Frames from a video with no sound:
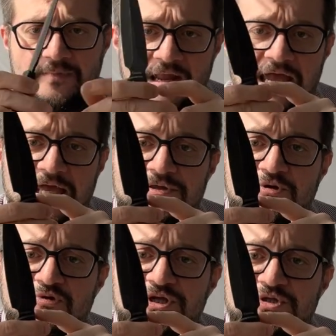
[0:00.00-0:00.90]
and
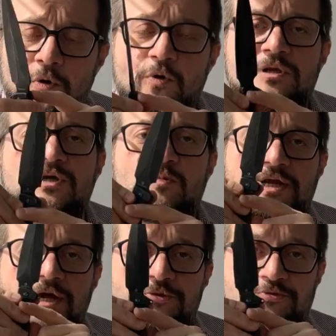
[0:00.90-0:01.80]
there is only
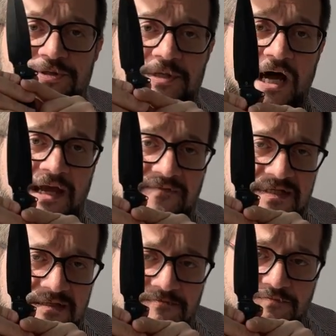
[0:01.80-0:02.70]
100
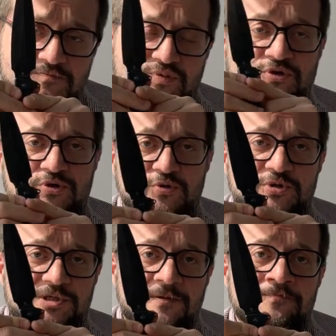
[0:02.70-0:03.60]
knives
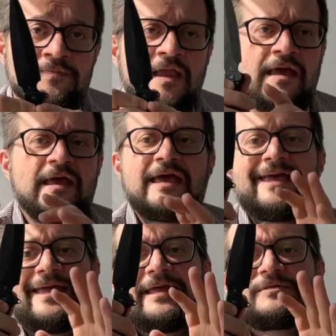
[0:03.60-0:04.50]
produced
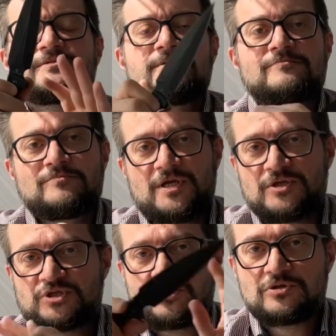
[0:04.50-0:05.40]
and it
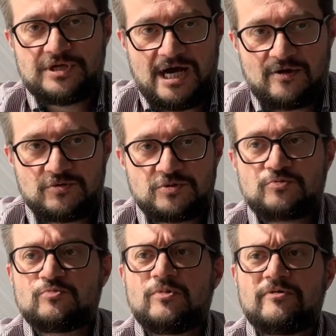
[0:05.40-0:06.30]
sold out
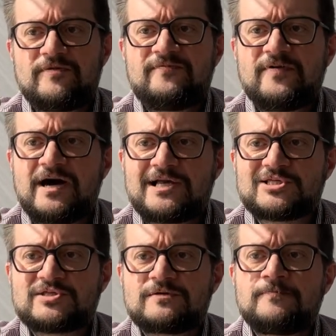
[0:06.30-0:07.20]
very
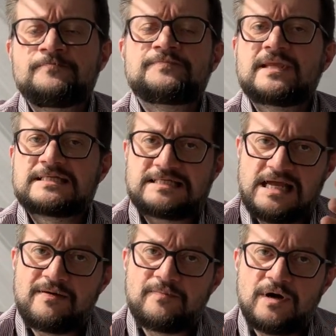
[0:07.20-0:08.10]
fast
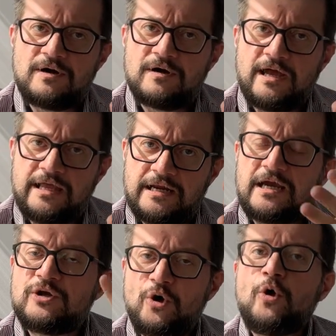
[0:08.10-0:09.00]
some uh, and
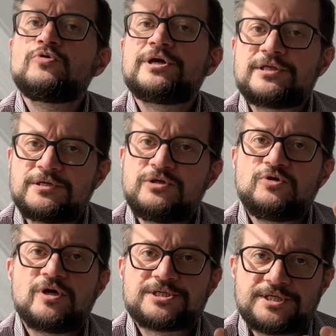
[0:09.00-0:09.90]
I know that in
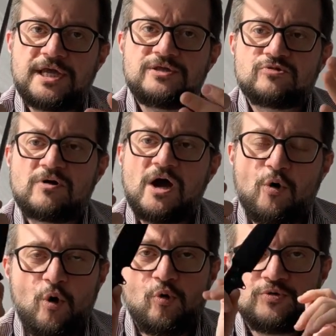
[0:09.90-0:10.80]
USA there are
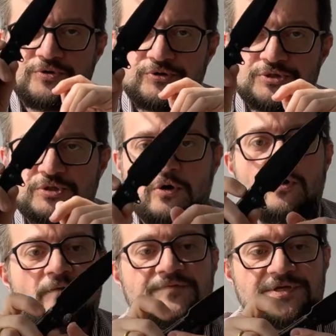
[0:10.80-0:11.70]
owners
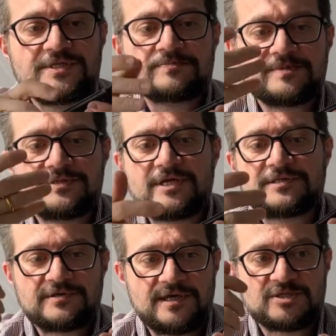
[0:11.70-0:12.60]
of this
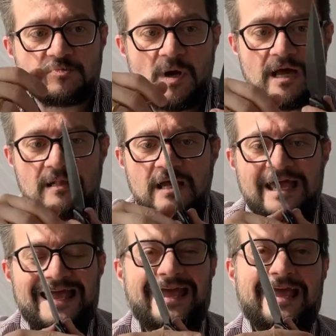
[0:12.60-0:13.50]
vendetta as well
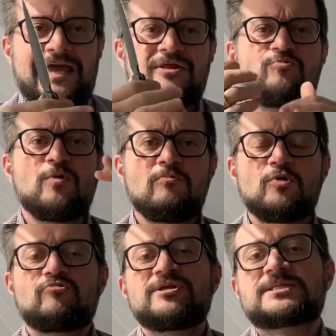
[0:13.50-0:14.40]
and we
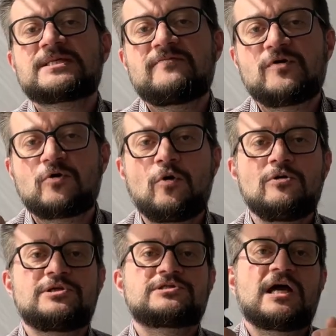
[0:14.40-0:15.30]
were receiving
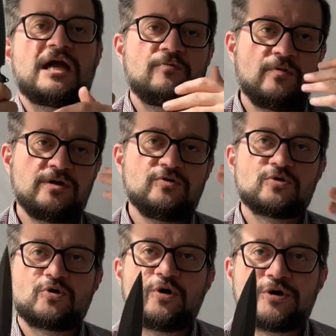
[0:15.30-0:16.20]
all the time when
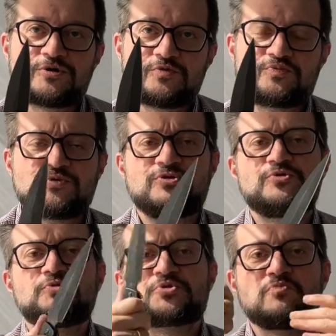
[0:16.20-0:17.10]
you're going to
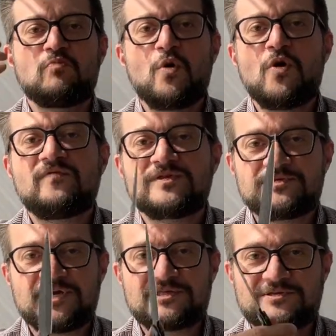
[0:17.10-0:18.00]
produce more
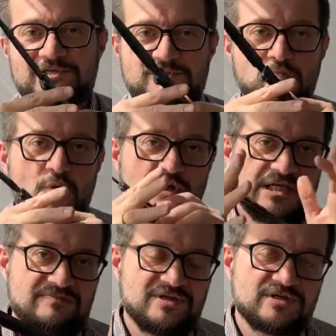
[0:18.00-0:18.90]
vendettas, more
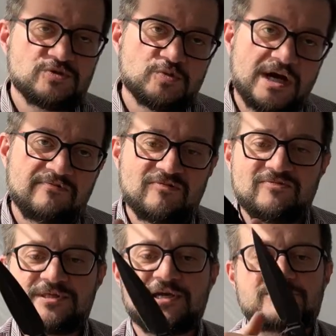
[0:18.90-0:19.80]
limited run
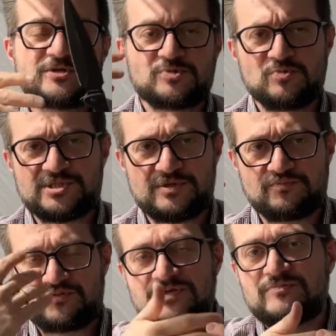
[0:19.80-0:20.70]
vendettas with the
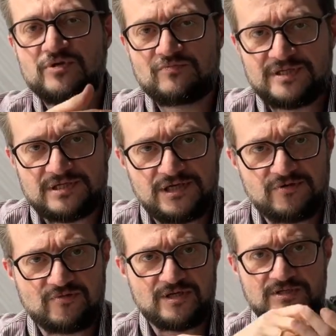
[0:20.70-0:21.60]
premium
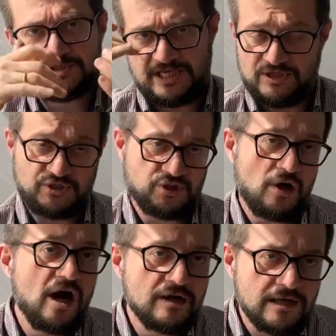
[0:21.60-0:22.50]
materials and so
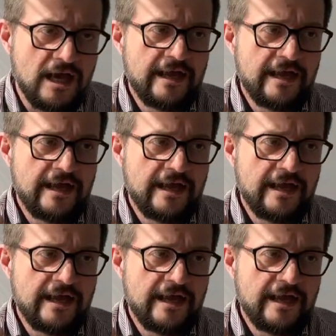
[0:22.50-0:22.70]
on.